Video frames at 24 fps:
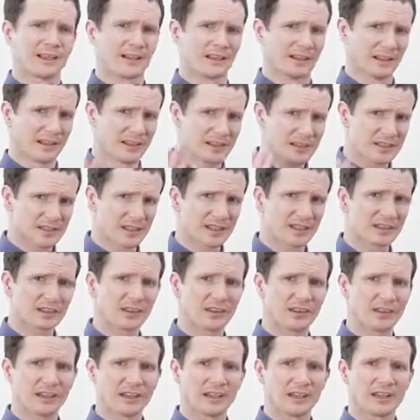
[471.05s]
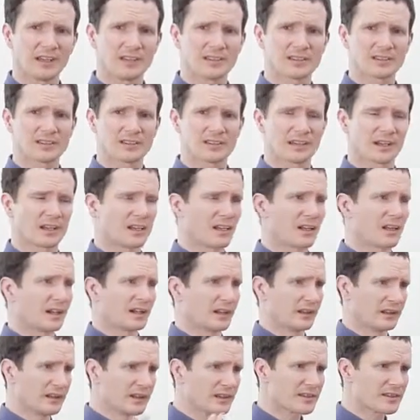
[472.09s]
Listening to these,
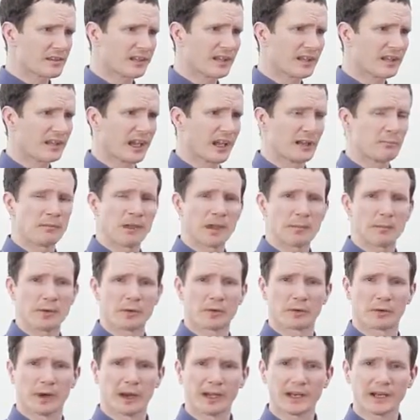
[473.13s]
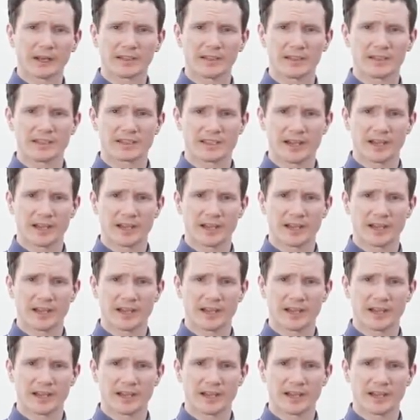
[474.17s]
listening and maybe writing these